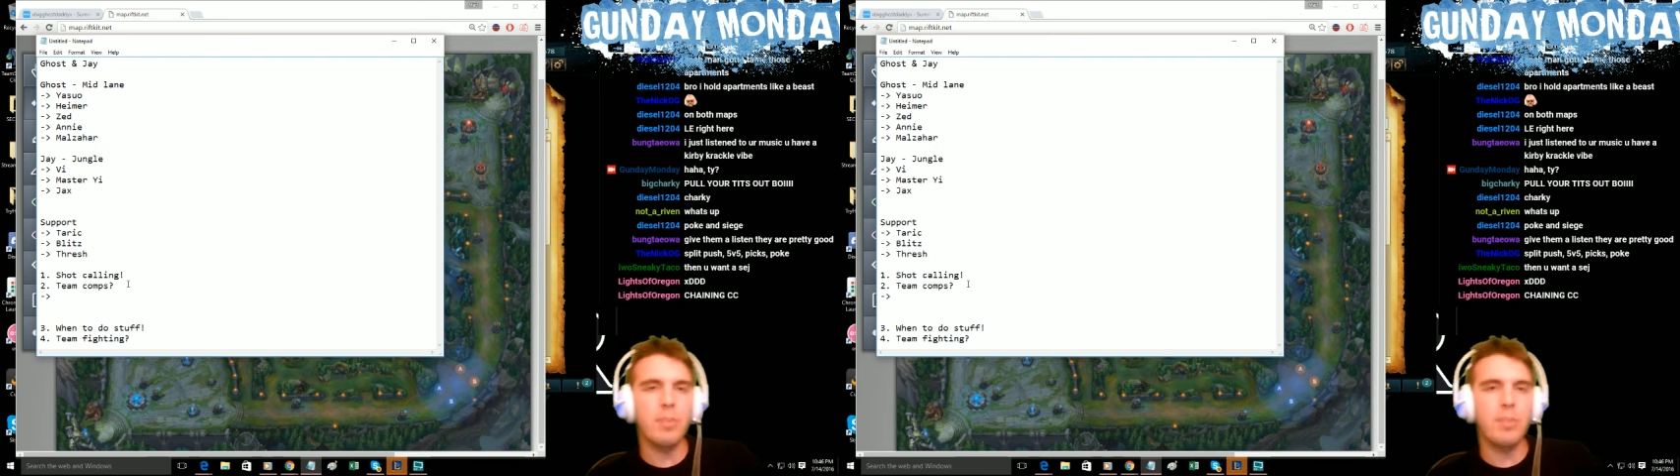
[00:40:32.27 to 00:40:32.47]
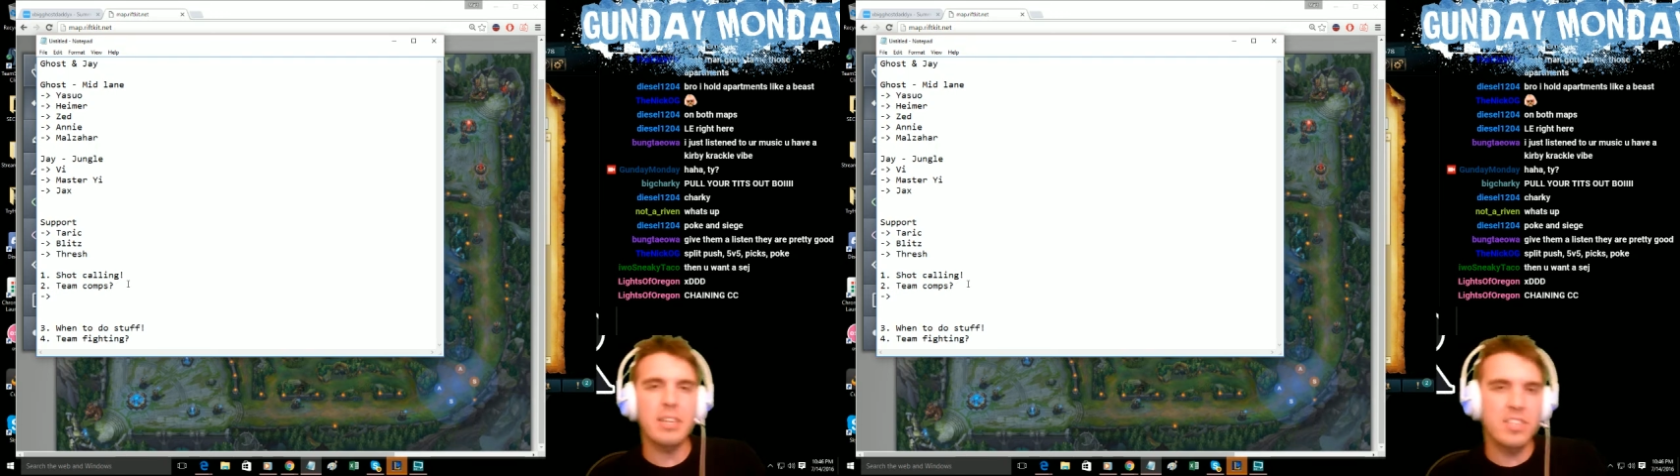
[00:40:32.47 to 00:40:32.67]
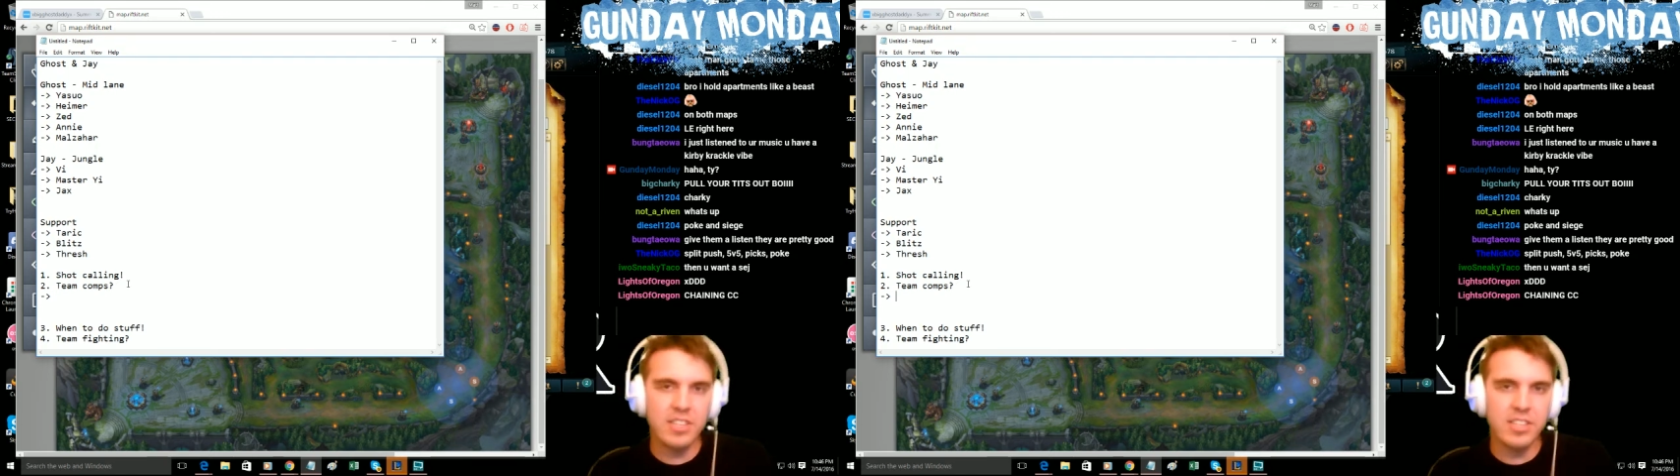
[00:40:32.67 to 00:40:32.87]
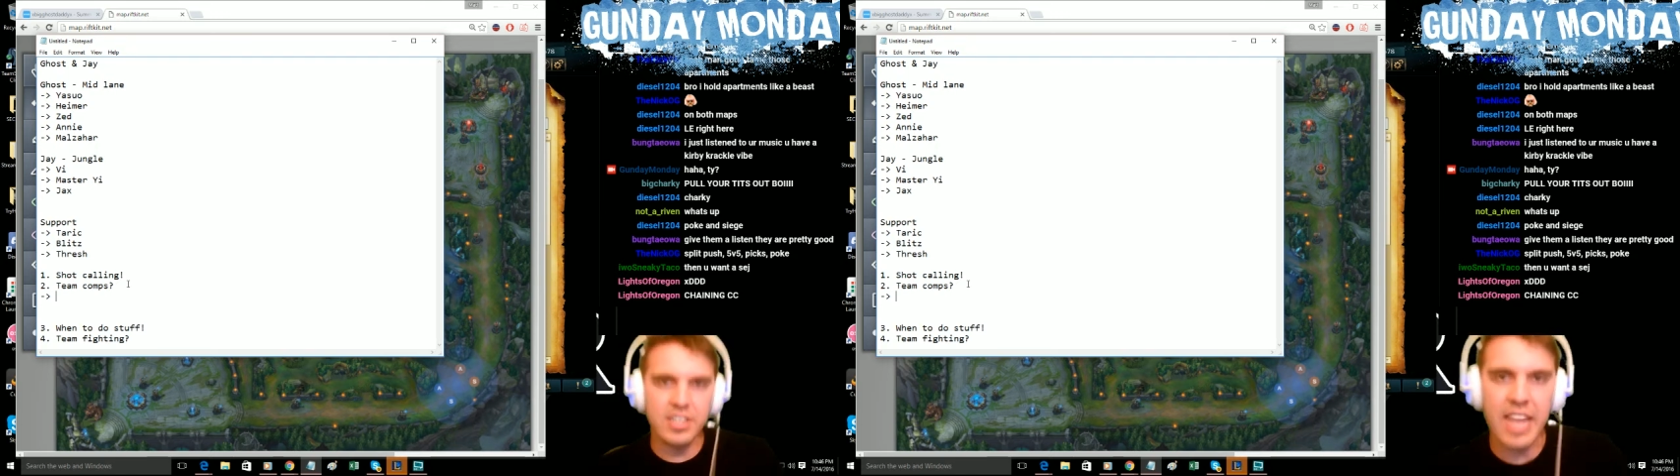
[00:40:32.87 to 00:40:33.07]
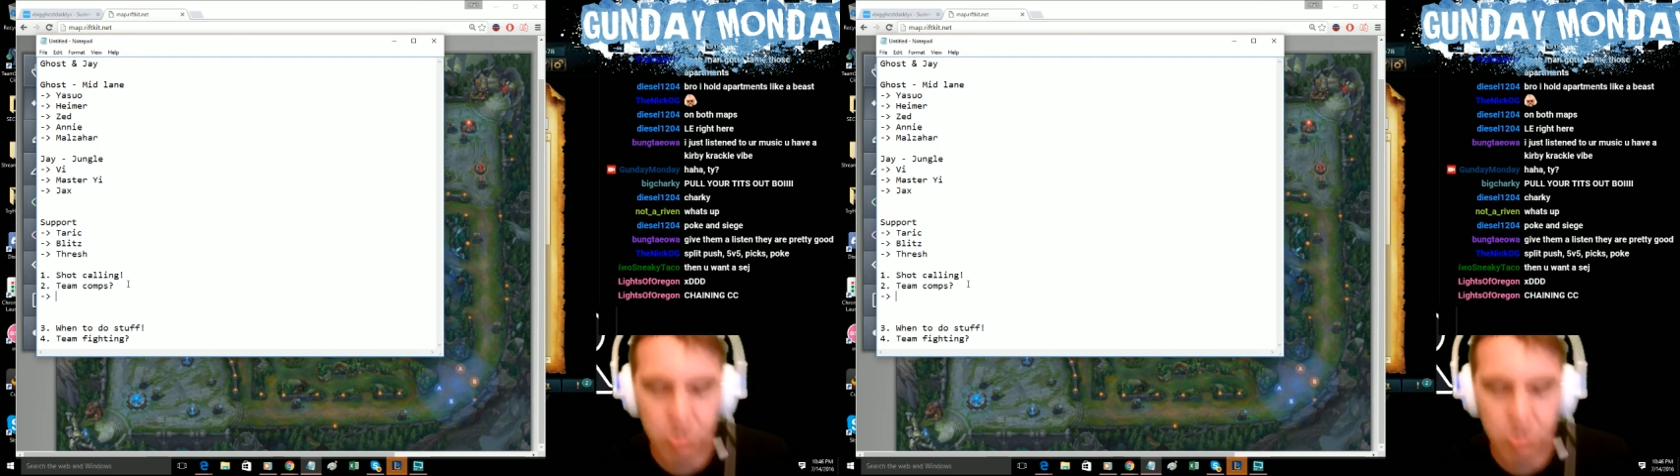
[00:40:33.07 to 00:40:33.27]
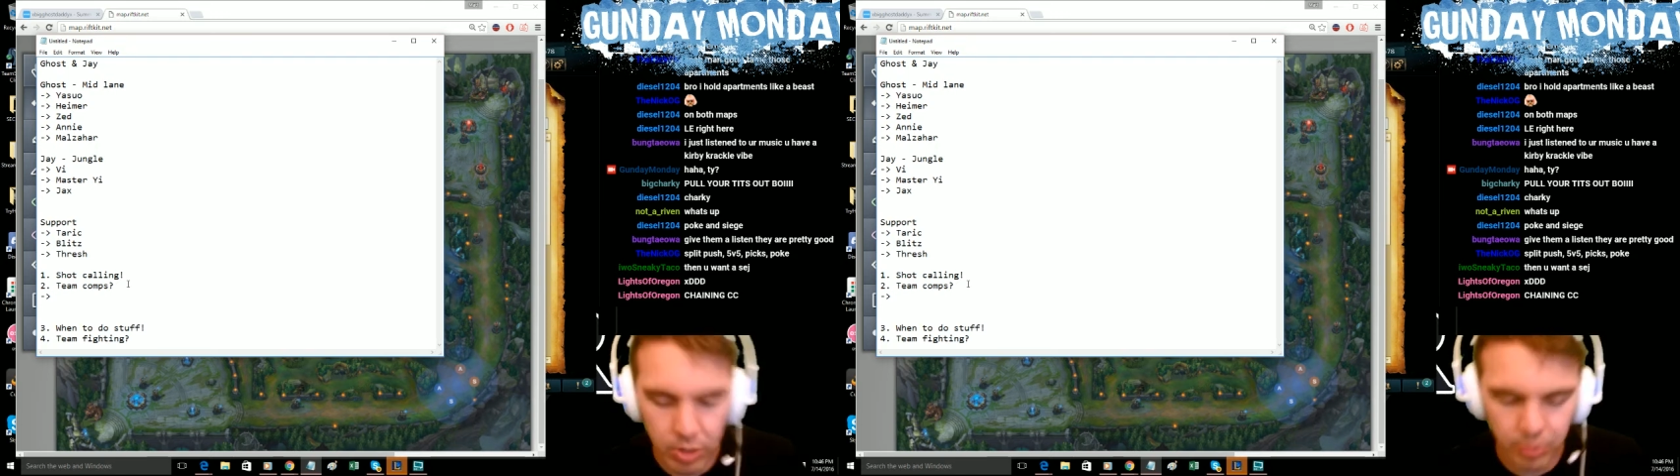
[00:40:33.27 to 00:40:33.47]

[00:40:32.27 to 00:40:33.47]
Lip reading: makes sense in Yasuo.